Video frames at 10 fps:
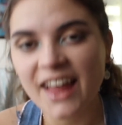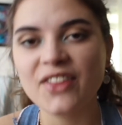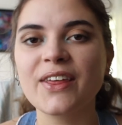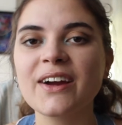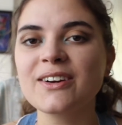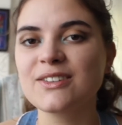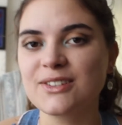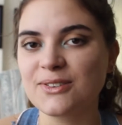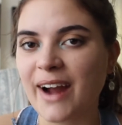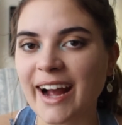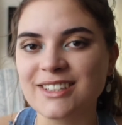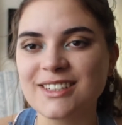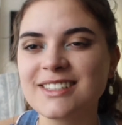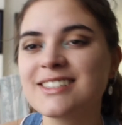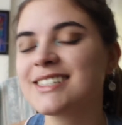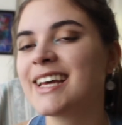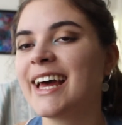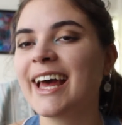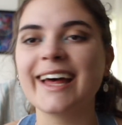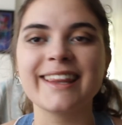their interactions
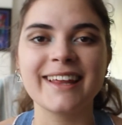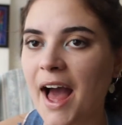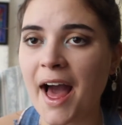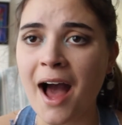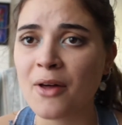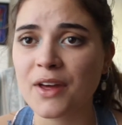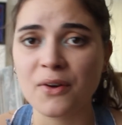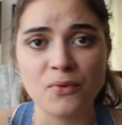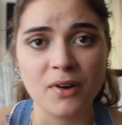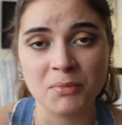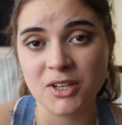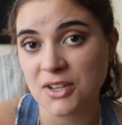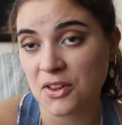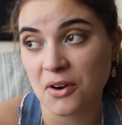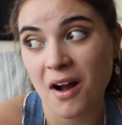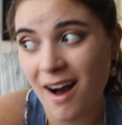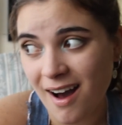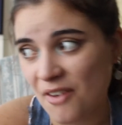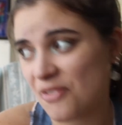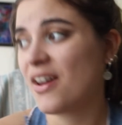and how they rub each other
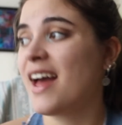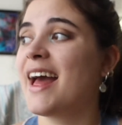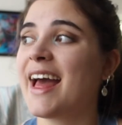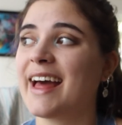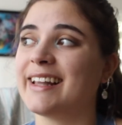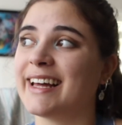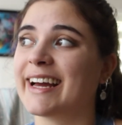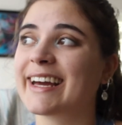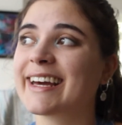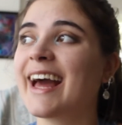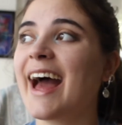off, and like